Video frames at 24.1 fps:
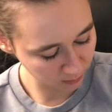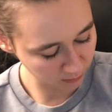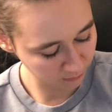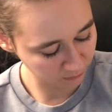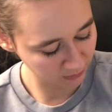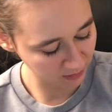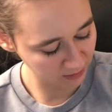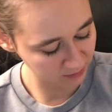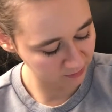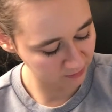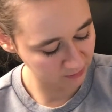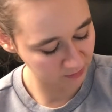
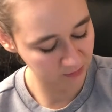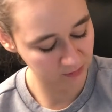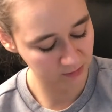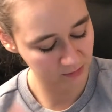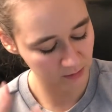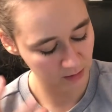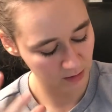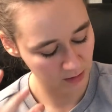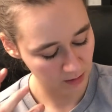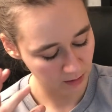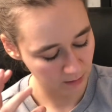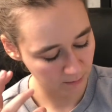faces,
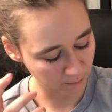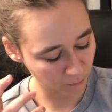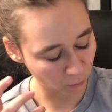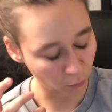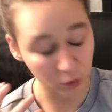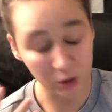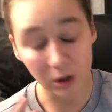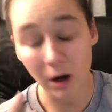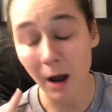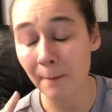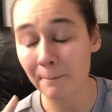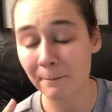
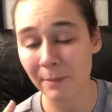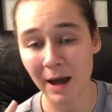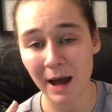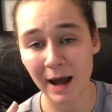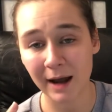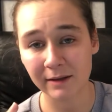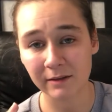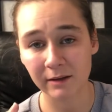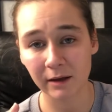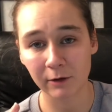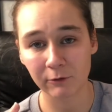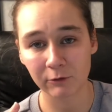more
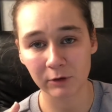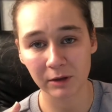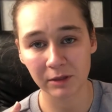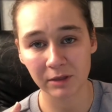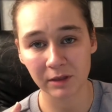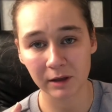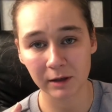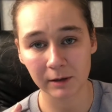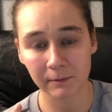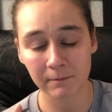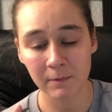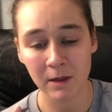compact
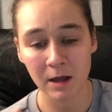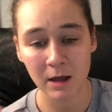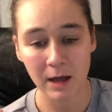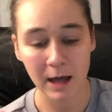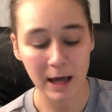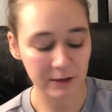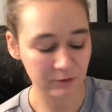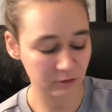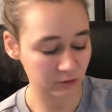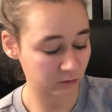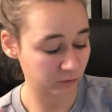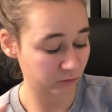everything,
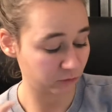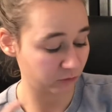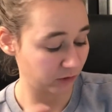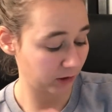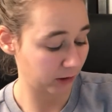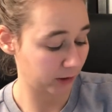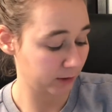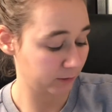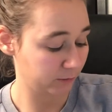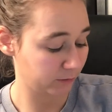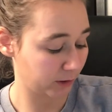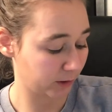and just
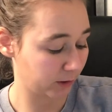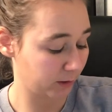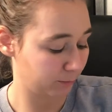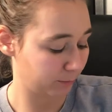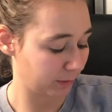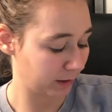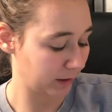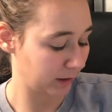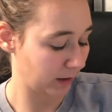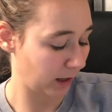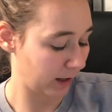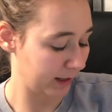very, very
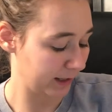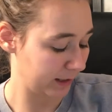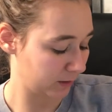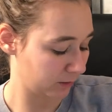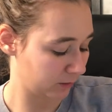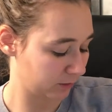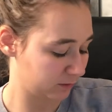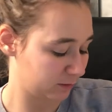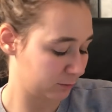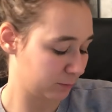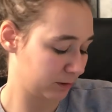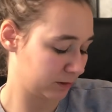big
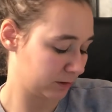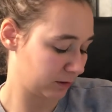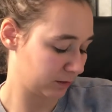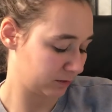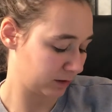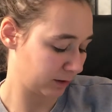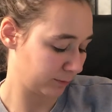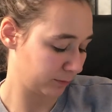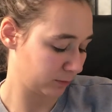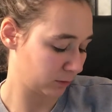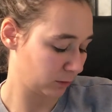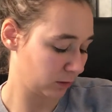ears with the
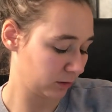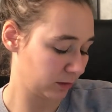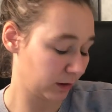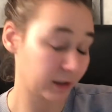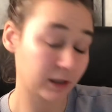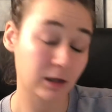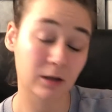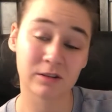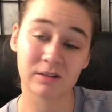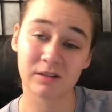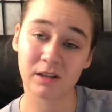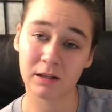typical
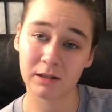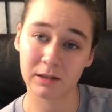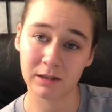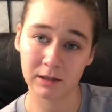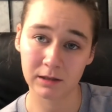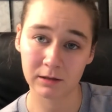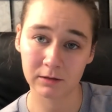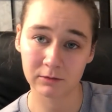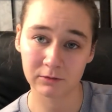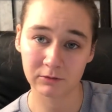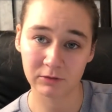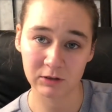like
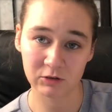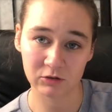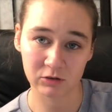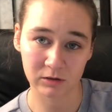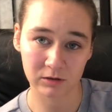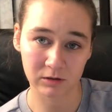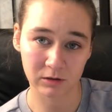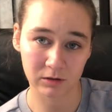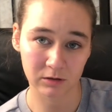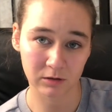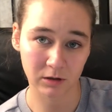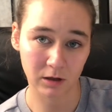ocelli
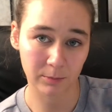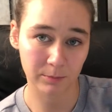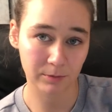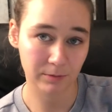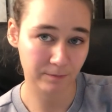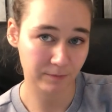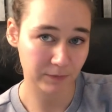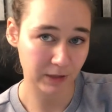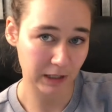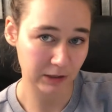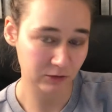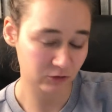features on top.
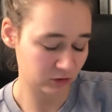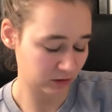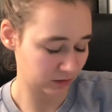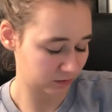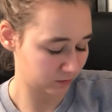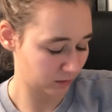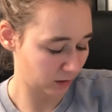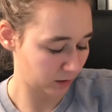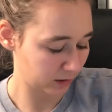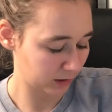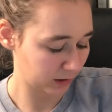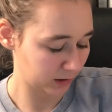And she's
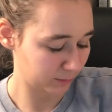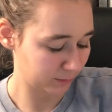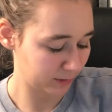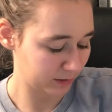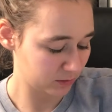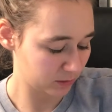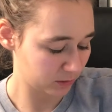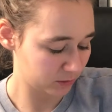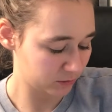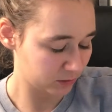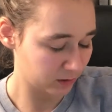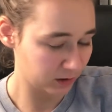not letting me
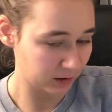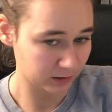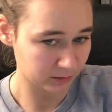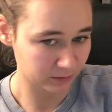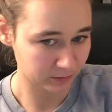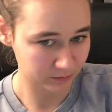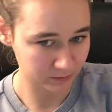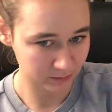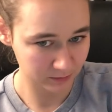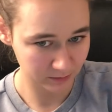touch her ears.